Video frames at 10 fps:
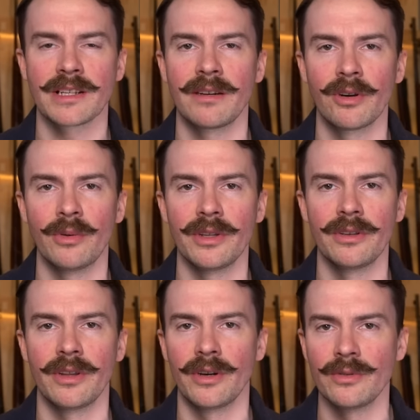
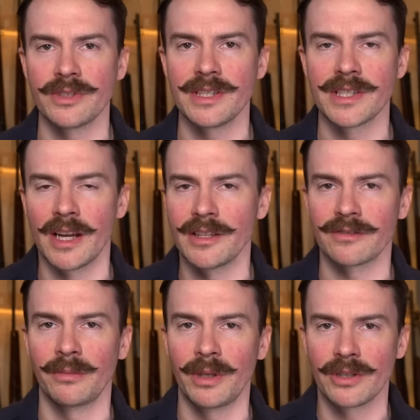everyone that owns these guns
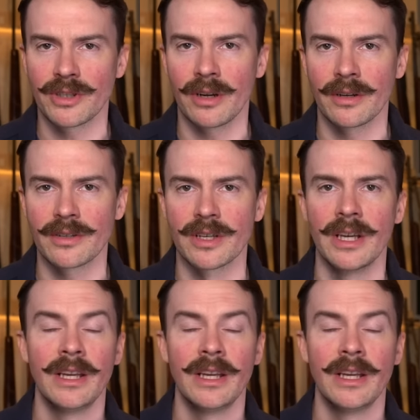from being charged